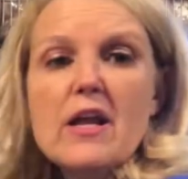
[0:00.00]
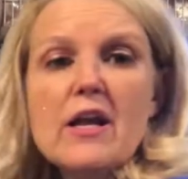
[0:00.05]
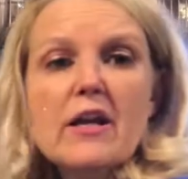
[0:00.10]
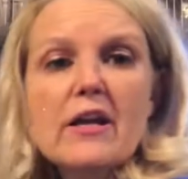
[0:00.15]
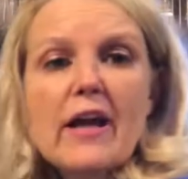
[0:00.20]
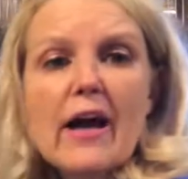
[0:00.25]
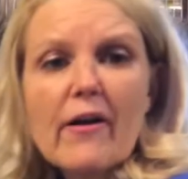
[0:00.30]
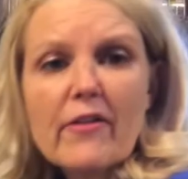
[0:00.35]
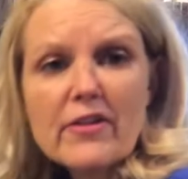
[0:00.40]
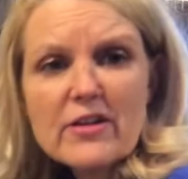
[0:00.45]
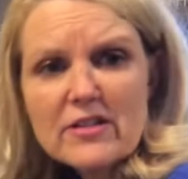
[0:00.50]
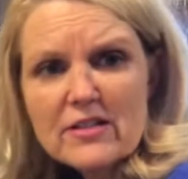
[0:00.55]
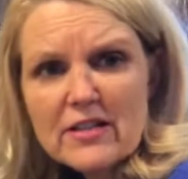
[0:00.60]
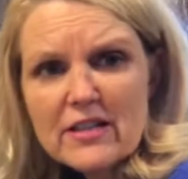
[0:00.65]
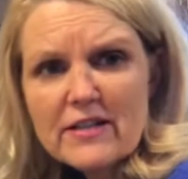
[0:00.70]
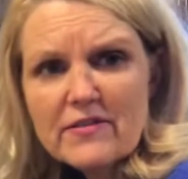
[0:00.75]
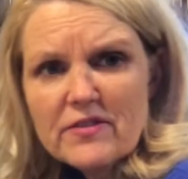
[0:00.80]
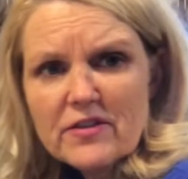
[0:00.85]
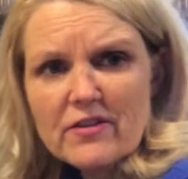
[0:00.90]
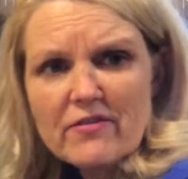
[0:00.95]
Now this
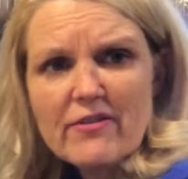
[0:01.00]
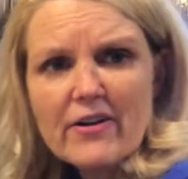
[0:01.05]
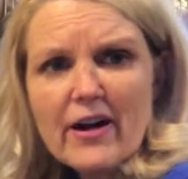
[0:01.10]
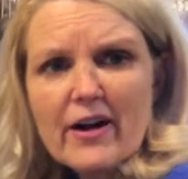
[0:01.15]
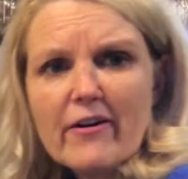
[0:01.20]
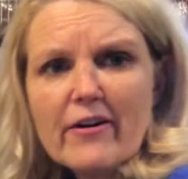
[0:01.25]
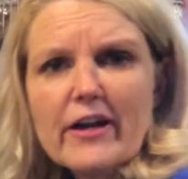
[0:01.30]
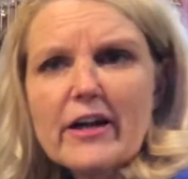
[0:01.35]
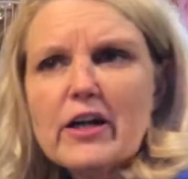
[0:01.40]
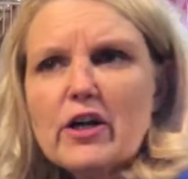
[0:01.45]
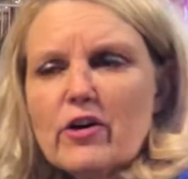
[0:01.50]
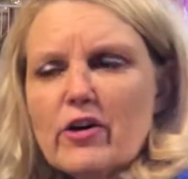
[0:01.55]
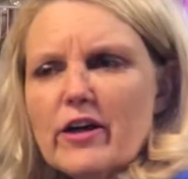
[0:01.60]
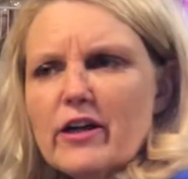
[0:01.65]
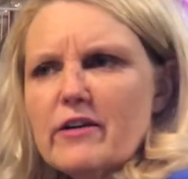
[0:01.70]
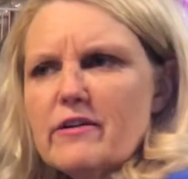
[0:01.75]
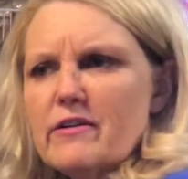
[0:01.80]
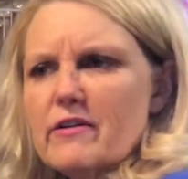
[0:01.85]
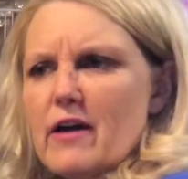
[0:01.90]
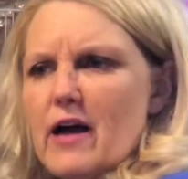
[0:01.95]
leaves a very
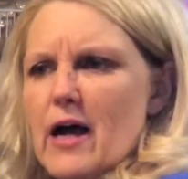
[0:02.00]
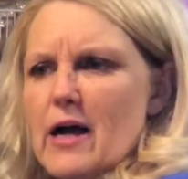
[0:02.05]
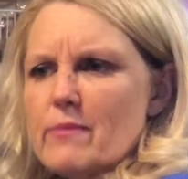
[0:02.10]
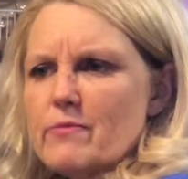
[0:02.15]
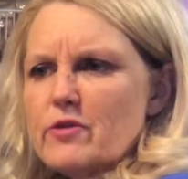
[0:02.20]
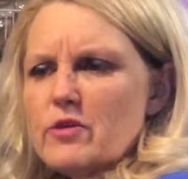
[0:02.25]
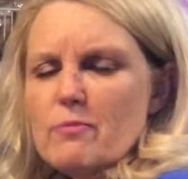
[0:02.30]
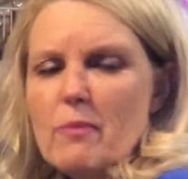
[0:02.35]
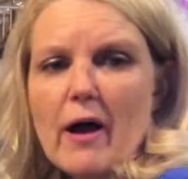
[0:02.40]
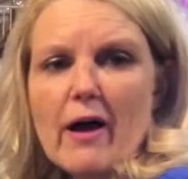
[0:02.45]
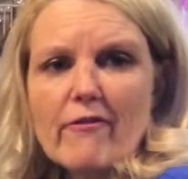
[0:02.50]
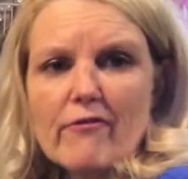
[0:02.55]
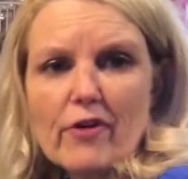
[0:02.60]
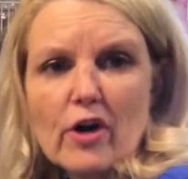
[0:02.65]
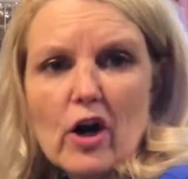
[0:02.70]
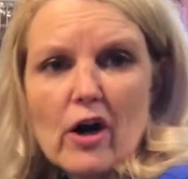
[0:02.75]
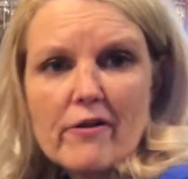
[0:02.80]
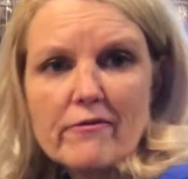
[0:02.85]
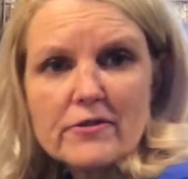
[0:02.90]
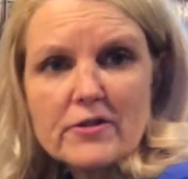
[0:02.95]
good spot for
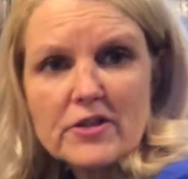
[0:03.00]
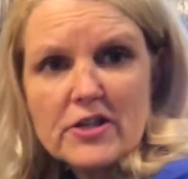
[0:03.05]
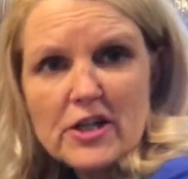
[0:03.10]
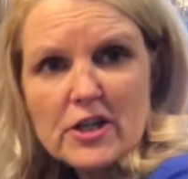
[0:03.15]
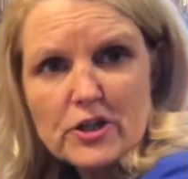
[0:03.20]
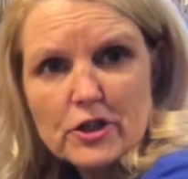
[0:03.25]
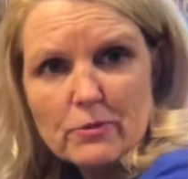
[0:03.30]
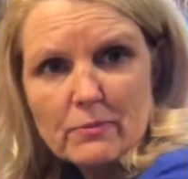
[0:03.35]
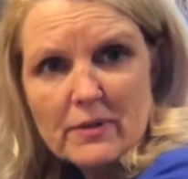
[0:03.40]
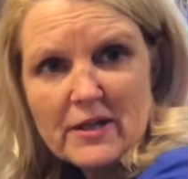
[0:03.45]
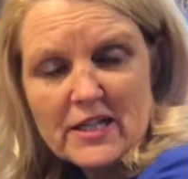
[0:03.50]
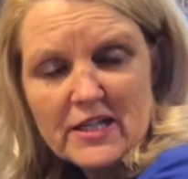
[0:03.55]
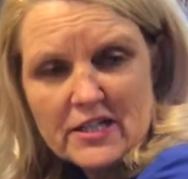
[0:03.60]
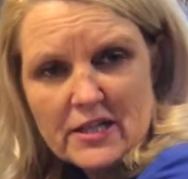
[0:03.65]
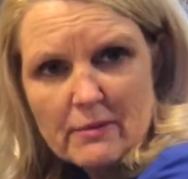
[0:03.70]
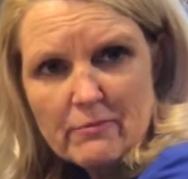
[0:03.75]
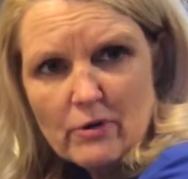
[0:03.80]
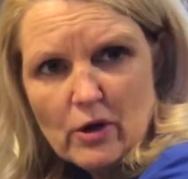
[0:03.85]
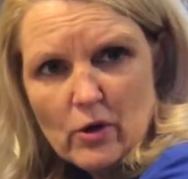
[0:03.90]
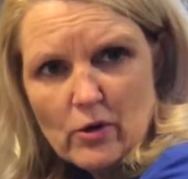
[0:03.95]
conversation because
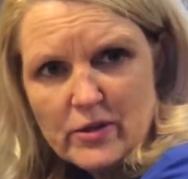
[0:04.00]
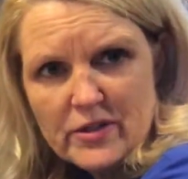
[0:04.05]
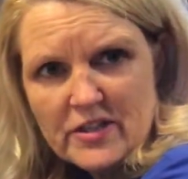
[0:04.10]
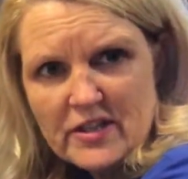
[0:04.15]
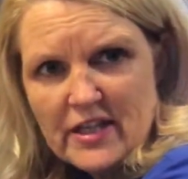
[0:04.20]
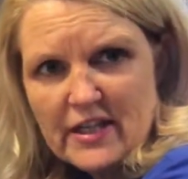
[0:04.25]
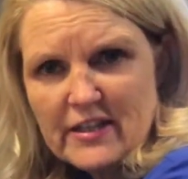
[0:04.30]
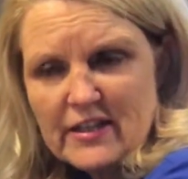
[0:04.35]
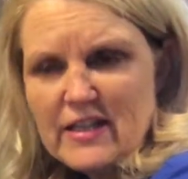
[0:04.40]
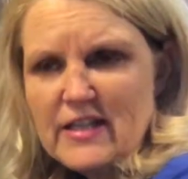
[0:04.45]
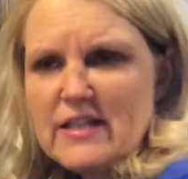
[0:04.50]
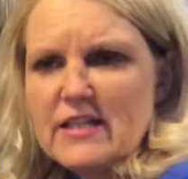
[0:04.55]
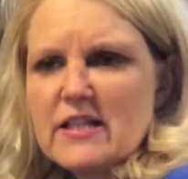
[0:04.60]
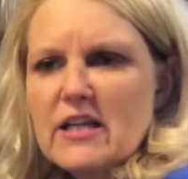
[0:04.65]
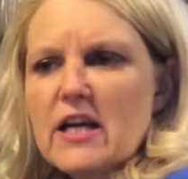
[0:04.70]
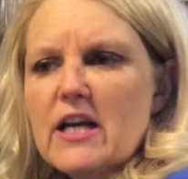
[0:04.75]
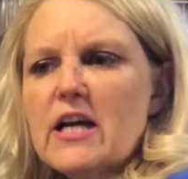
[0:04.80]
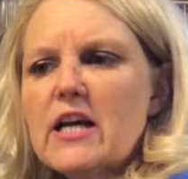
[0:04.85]
I'm noticing this.